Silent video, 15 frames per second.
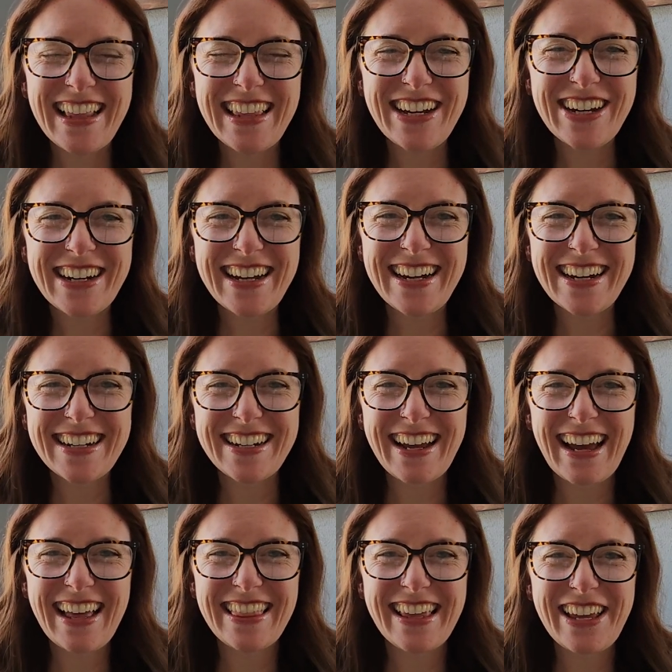that you're here
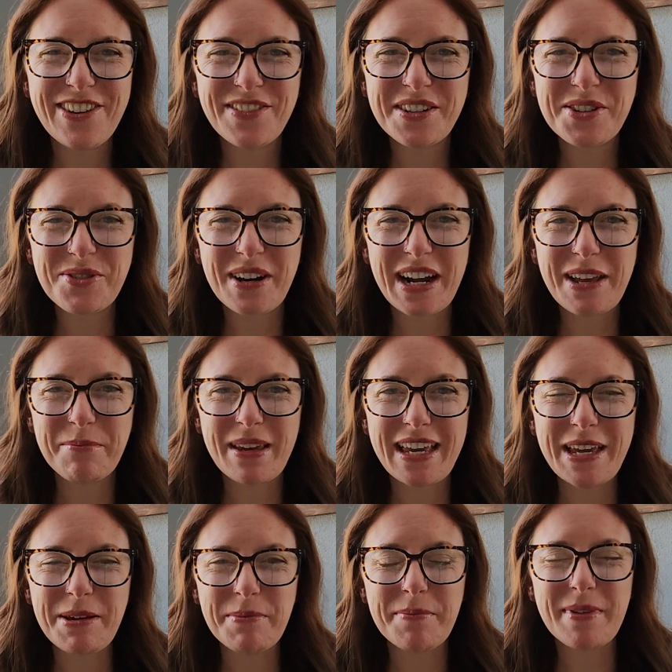today. Thank you for joining
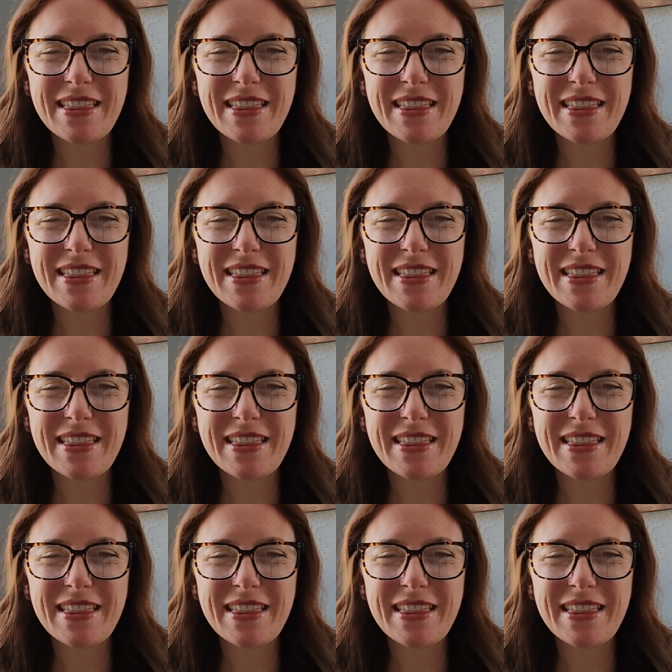me.